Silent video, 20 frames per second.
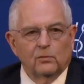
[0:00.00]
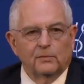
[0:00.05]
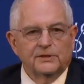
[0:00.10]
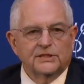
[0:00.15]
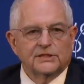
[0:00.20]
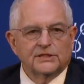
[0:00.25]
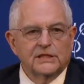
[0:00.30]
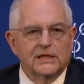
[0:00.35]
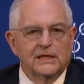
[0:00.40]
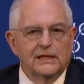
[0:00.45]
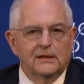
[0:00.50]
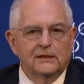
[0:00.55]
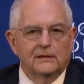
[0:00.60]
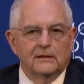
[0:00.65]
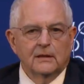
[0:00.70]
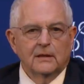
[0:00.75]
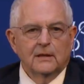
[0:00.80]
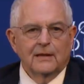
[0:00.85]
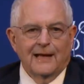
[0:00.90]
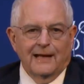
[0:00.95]
it will be
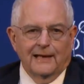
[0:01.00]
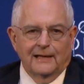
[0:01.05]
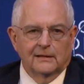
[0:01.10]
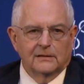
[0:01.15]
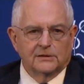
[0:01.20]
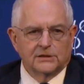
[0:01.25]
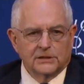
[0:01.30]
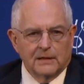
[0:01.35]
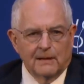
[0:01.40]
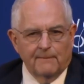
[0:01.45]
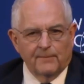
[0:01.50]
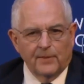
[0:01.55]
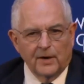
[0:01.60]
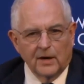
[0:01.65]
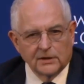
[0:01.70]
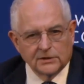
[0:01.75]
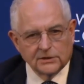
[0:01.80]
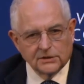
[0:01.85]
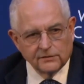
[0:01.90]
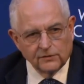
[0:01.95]
seen in some
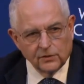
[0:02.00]
parts